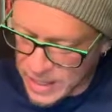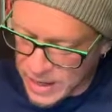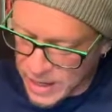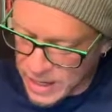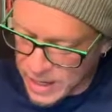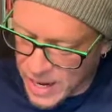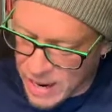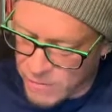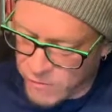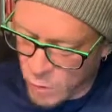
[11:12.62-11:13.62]

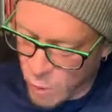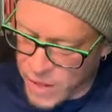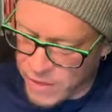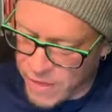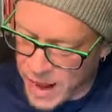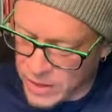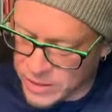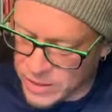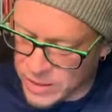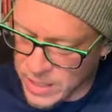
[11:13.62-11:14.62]
acclaimed
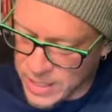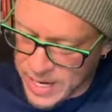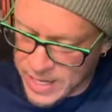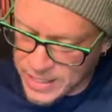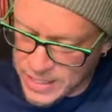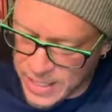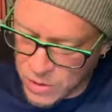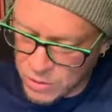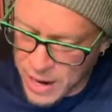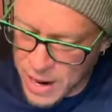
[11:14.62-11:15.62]
40,000 in a
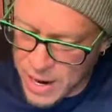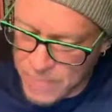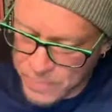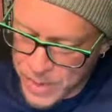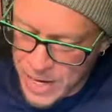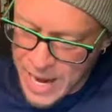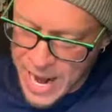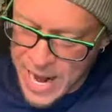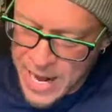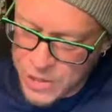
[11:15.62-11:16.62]
single night,
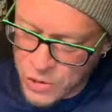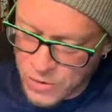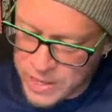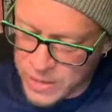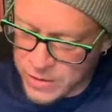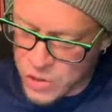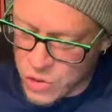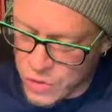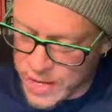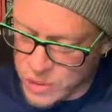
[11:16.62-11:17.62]
and directed the
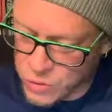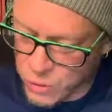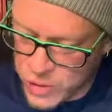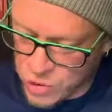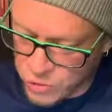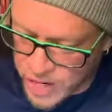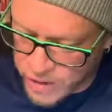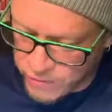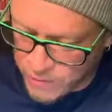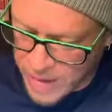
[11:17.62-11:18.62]
U.S.
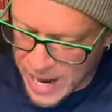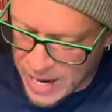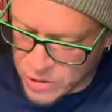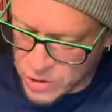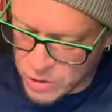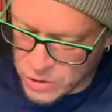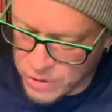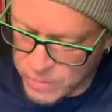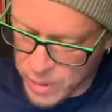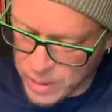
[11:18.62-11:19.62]
retreat from the outskirts
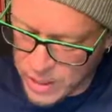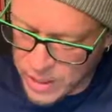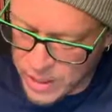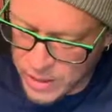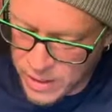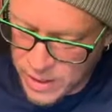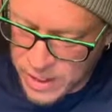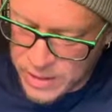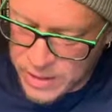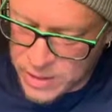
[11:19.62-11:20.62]
of Berlin.
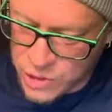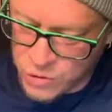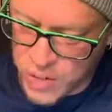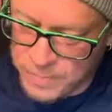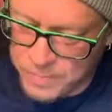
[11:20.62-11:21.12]
This retreat